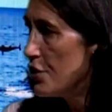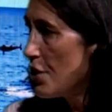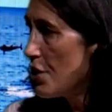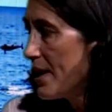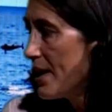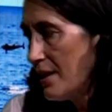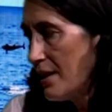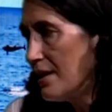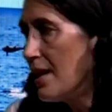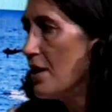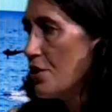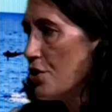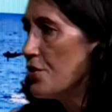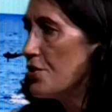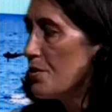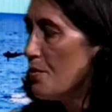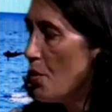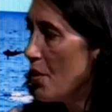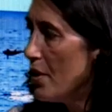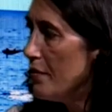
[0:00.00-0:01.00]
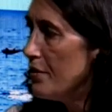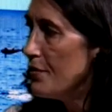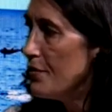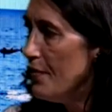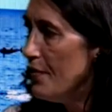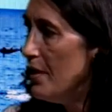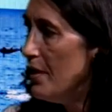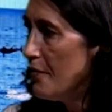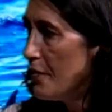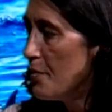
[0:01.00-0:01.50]
I can get you some more
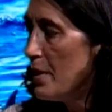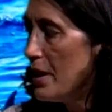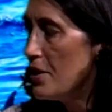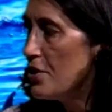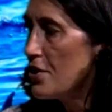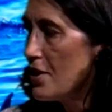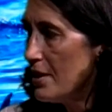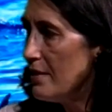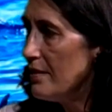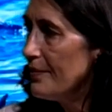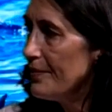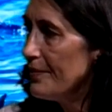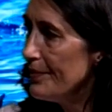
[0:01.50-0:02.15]
information.